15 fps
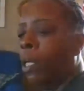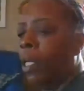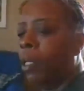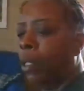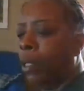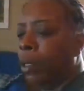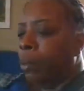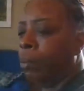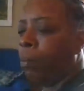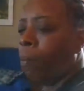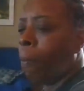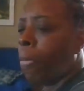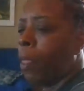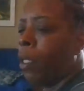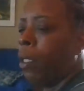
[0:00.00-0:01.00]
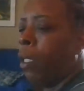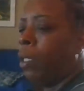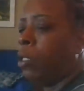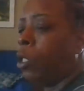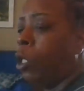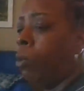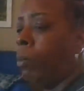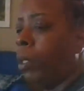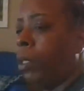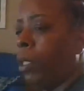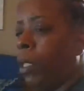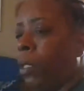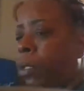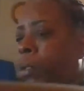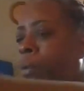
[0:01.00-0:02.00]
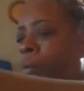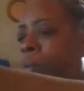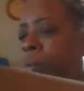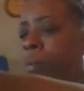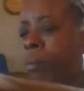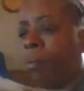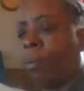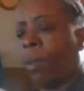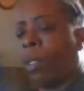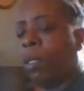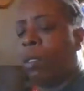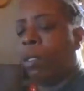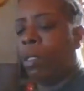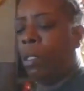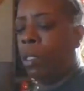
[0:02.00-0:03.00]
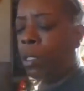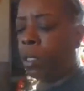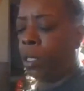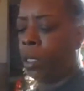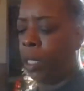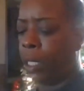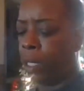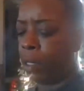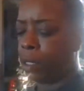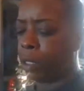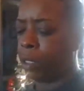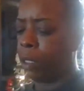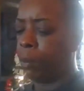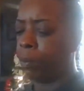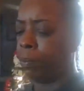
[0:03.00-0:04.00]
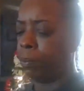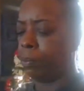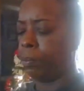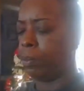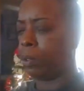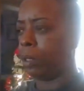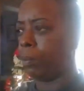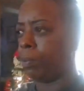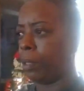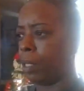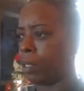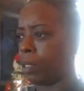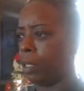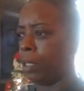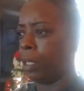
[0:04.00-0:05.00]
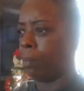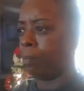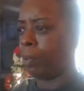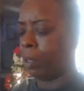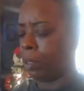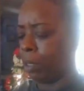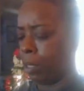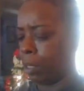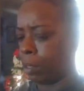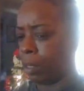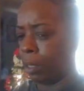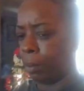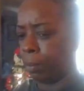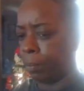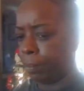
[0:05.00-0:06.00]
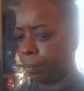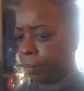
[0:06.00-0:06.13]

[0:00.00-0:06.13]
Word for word: And uh, he told me that he had C, C plus E and PTSD.